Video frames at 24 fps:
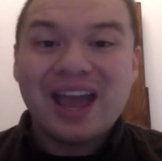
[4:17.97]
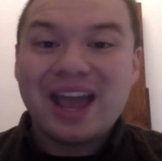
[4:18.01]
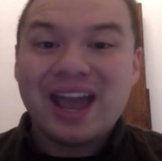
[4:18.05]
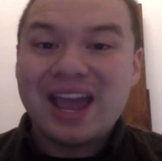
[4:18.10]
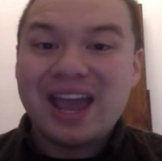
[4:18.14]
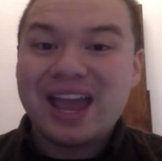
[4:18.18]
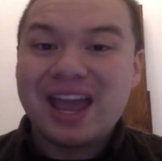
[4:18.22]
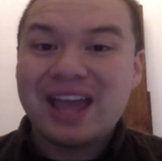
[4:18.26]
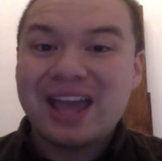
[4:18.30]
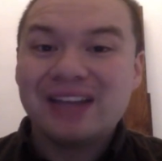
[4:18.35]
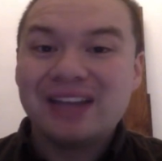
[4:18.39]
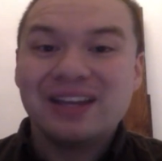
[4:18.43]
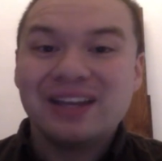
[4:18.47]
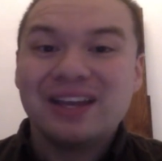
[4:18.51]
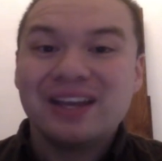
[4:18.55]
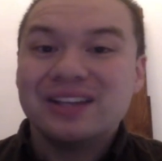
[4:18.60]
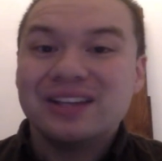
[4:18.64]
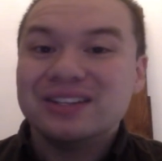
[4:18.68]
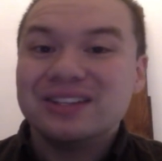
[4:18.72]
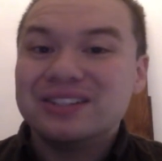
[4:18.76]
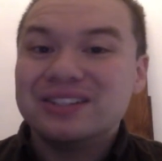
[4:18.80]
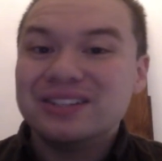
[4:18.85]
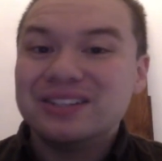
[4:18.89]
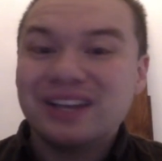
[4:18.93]
and
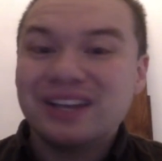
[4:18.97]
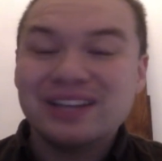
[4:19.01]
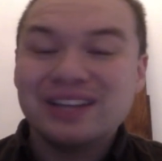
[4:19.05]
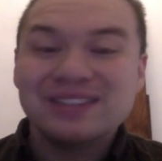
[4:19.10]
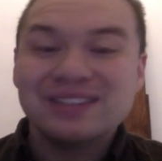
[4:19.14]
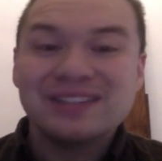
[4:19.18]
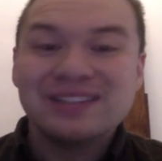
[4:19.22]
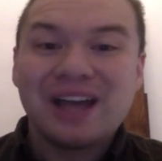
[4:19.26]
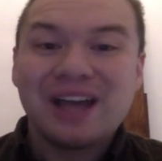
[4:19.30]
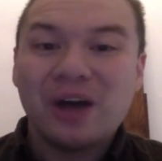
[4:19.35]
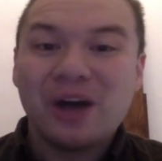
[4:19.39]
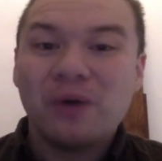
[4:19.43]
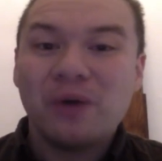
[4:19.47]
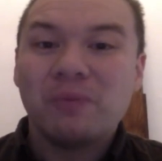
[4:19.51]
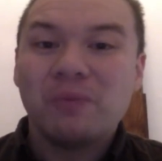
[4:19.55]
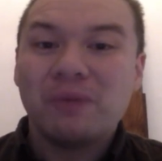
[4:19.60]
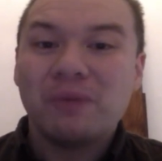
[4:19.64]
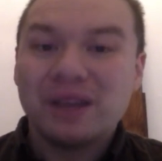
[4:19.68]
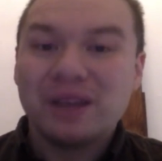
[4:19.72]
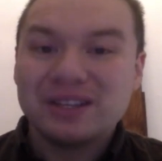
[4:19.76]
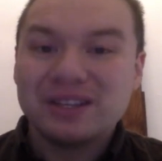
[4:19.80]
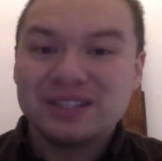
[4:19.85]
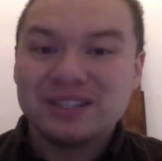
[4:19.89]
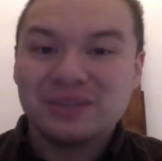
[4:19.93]
just how
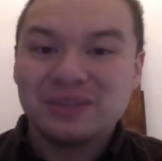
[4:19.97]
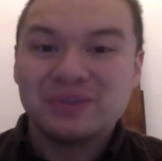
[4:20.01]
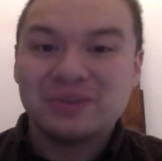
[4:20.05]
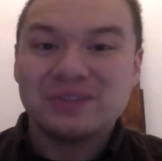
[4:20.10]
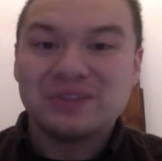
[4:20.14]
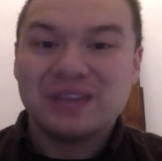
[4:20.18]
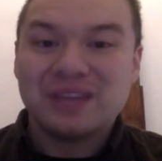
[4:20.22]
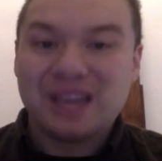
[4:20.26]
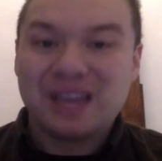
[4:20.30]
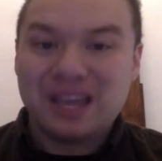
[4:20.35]
much it was